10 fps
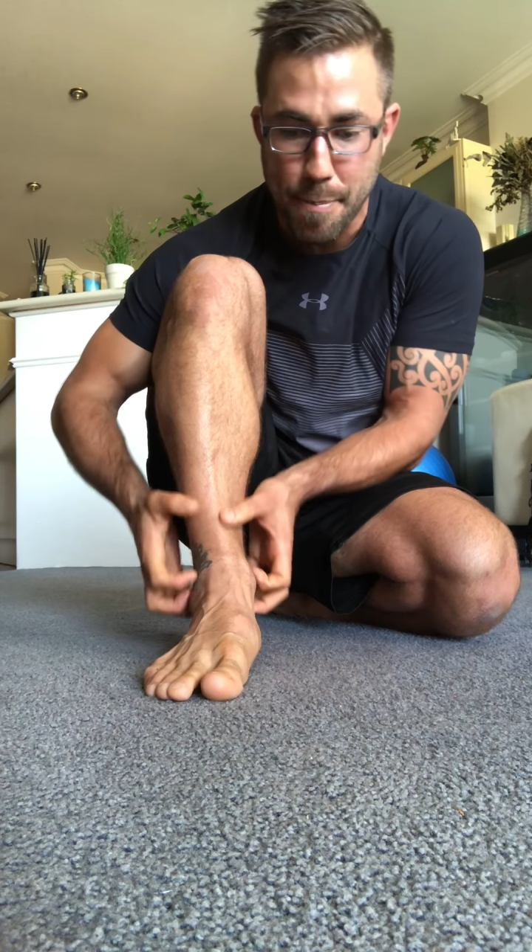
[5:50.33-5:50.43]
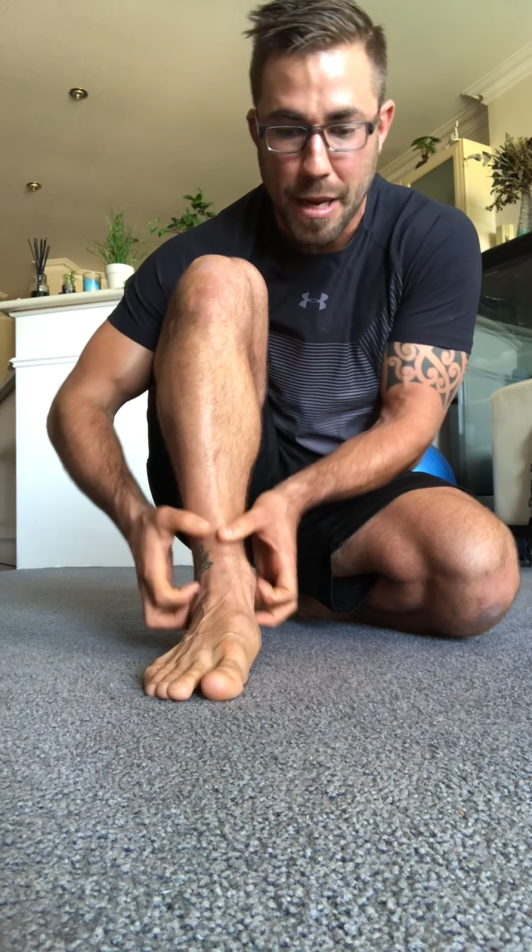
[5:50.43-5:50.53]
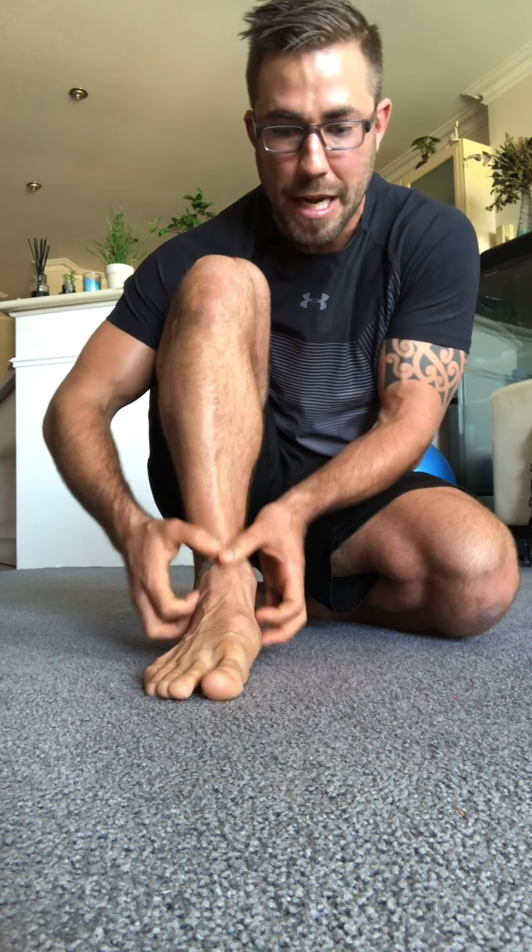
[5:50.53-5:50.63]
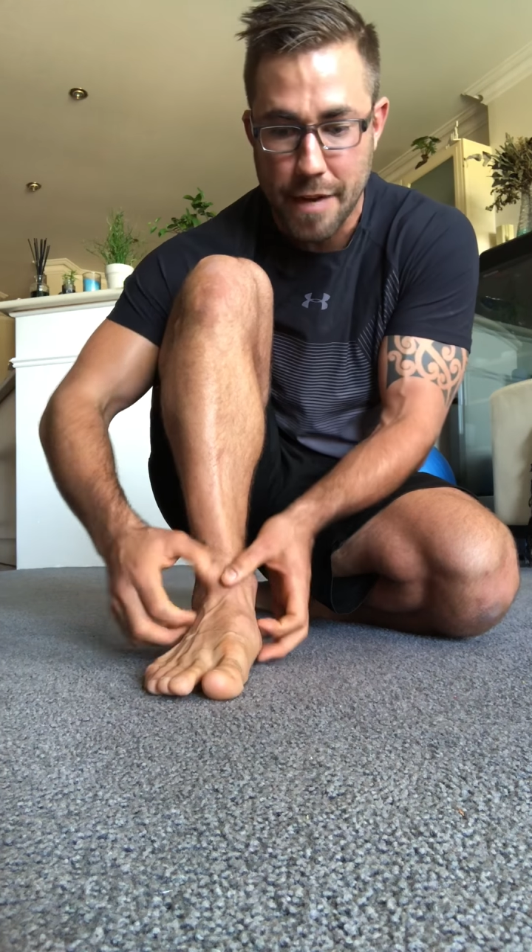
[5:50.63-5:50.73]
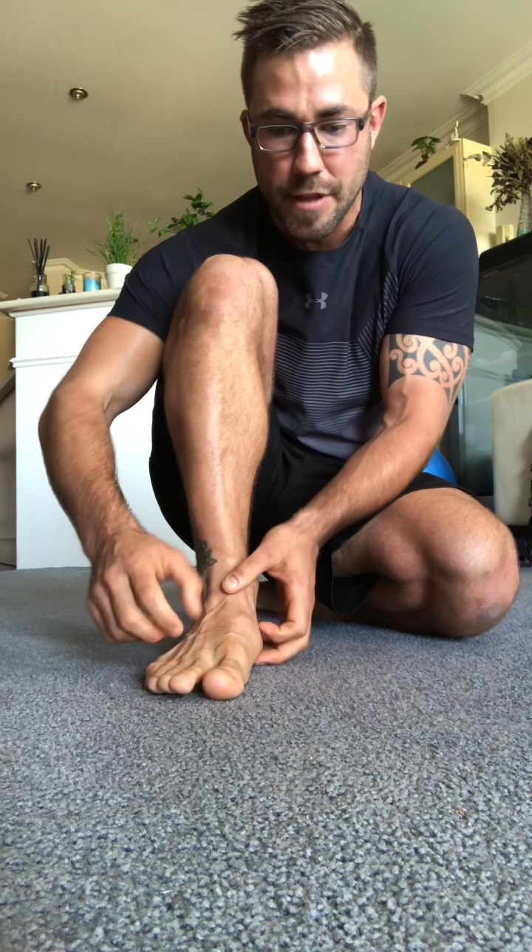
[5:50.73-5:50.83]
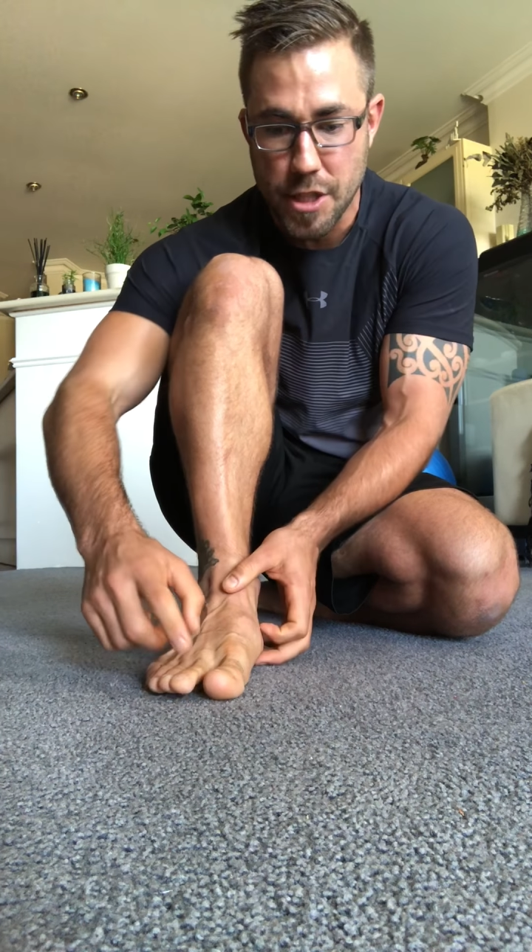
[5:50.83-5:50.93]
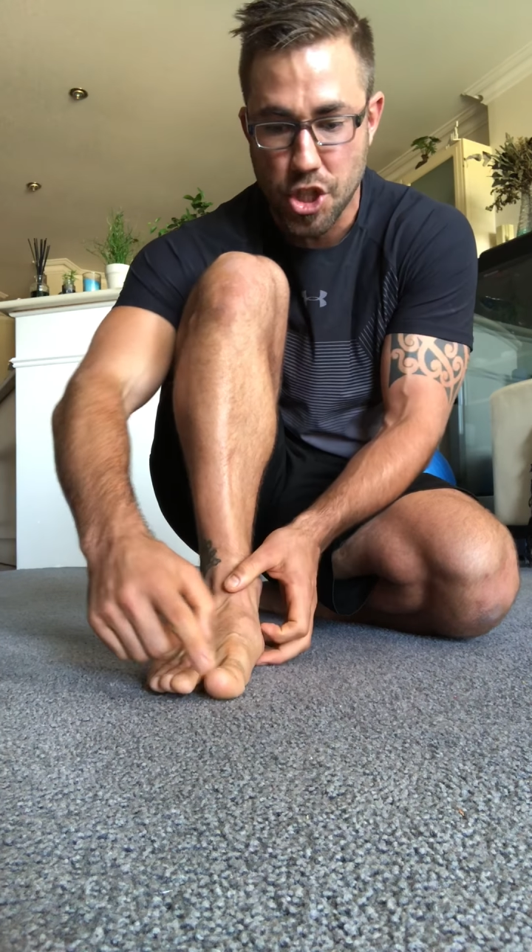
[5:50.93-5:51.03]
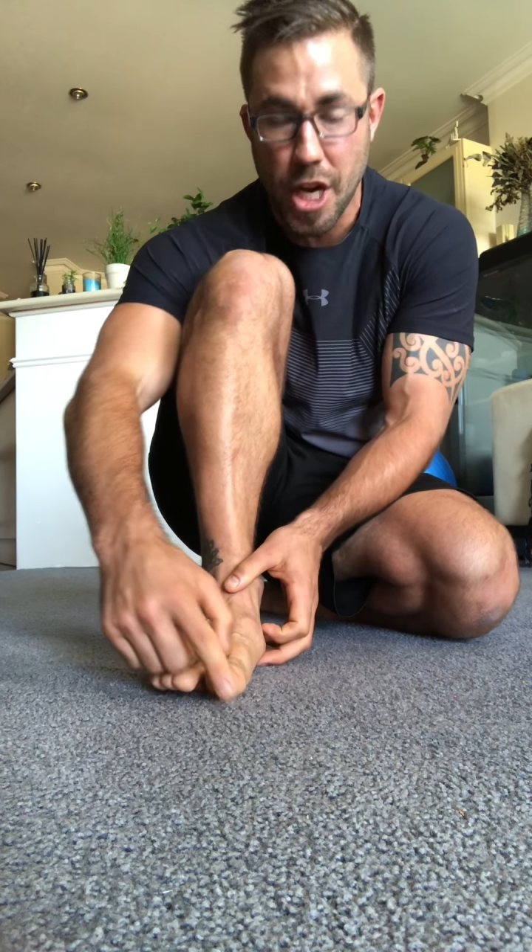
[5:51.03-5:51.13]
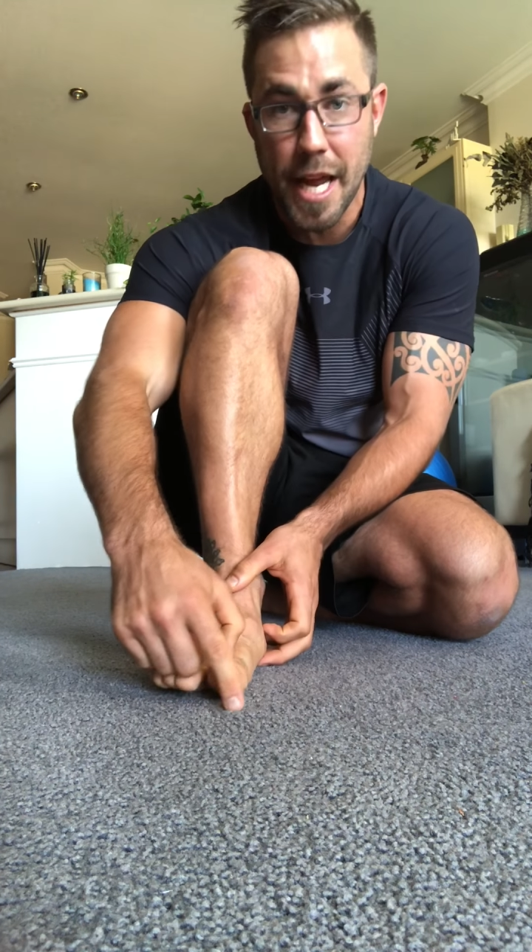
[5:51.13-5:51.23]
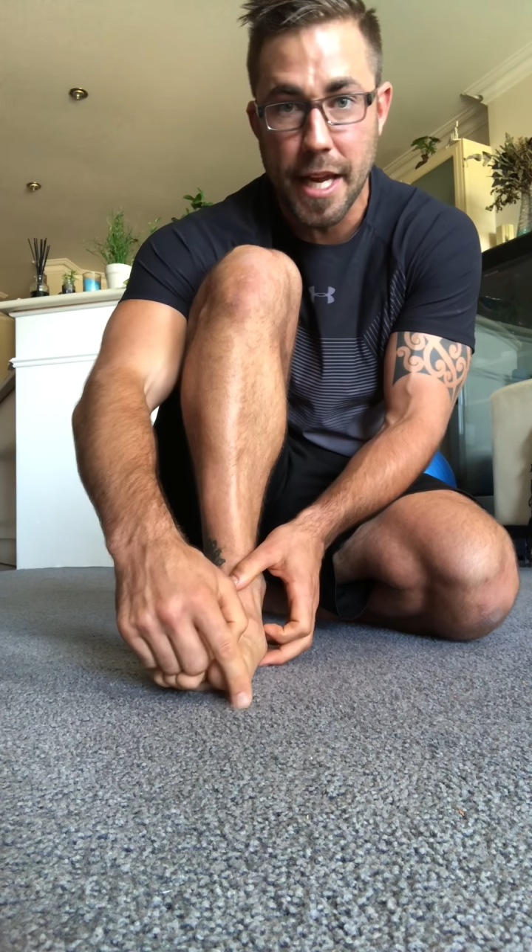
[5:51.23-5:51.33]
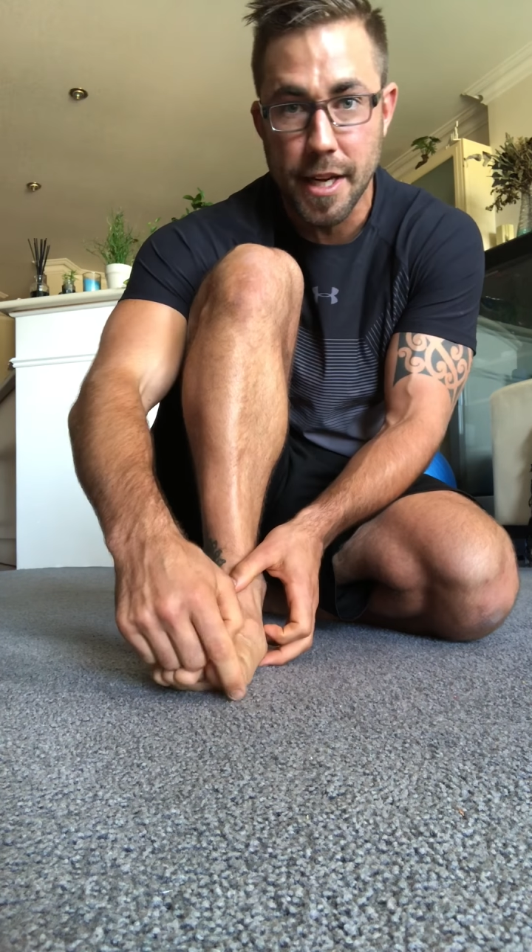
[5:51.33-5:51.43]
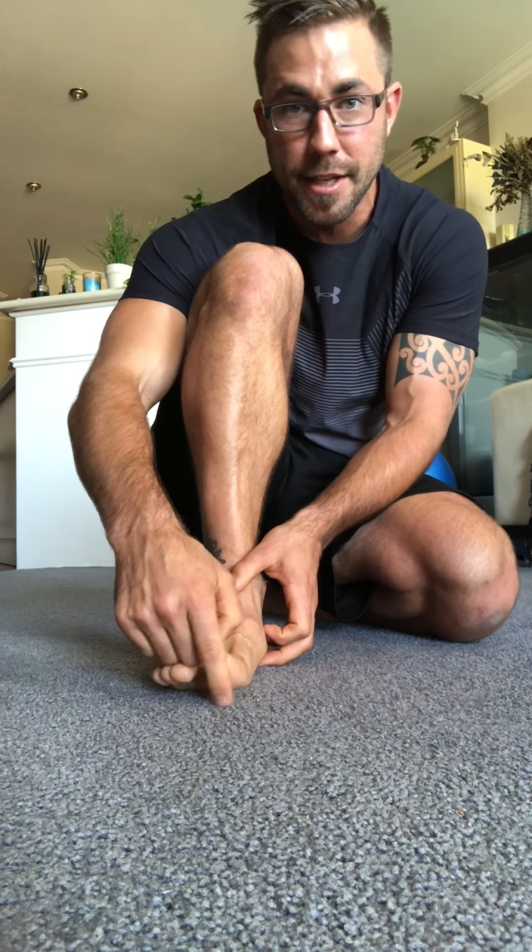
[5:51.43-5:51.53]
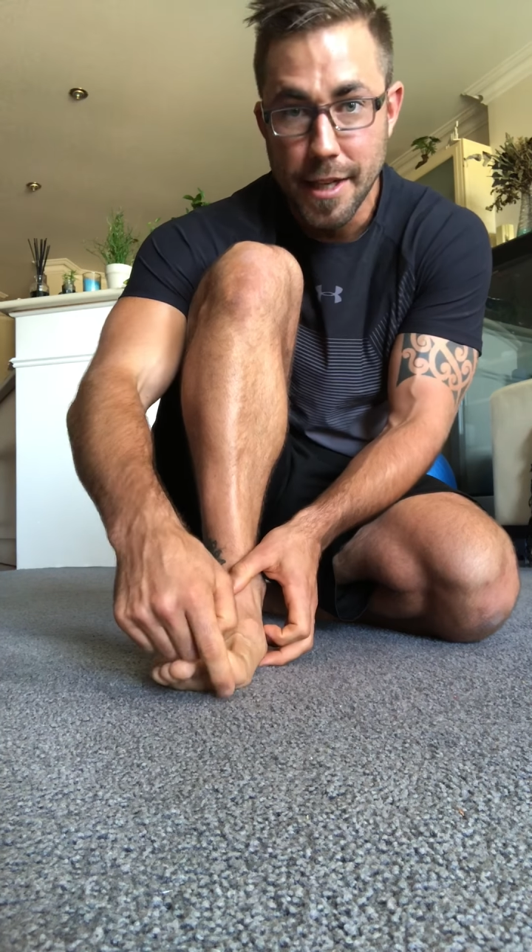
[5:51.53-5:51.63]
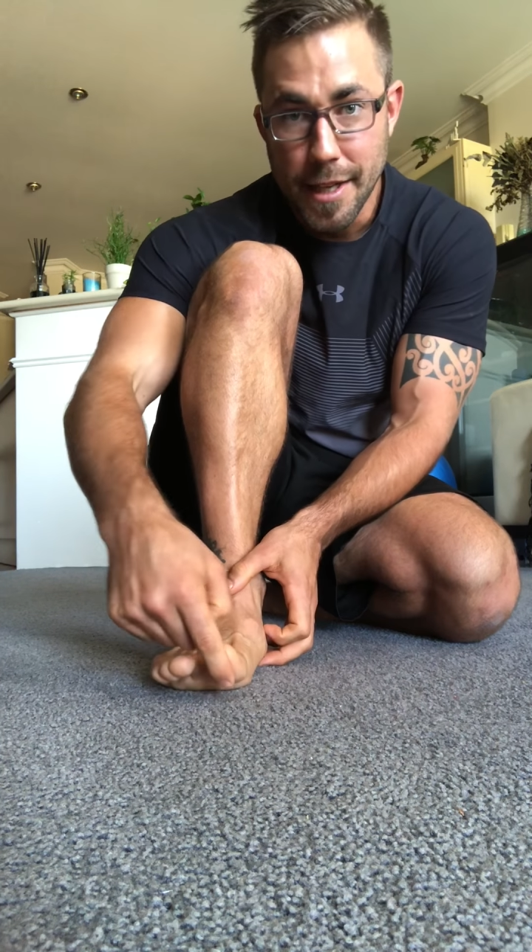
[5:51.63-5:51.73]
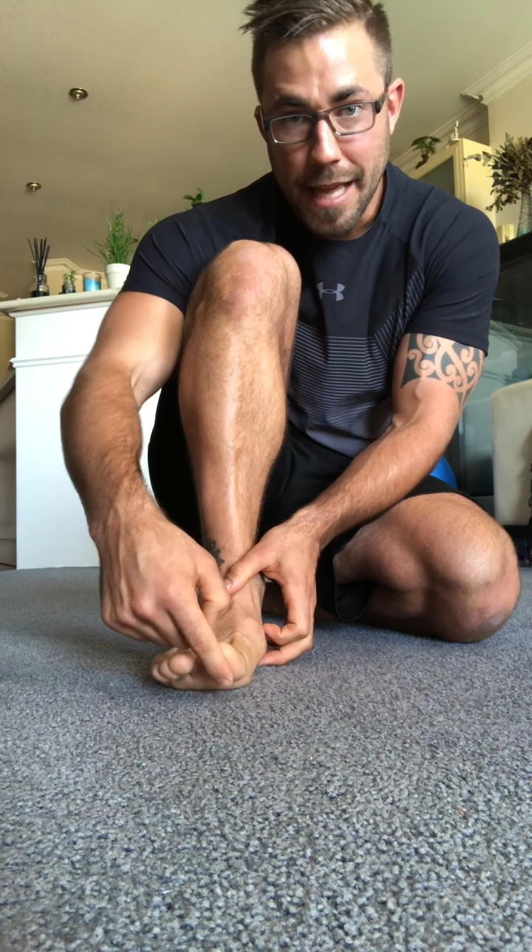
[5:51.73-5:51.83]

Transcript: part of this chain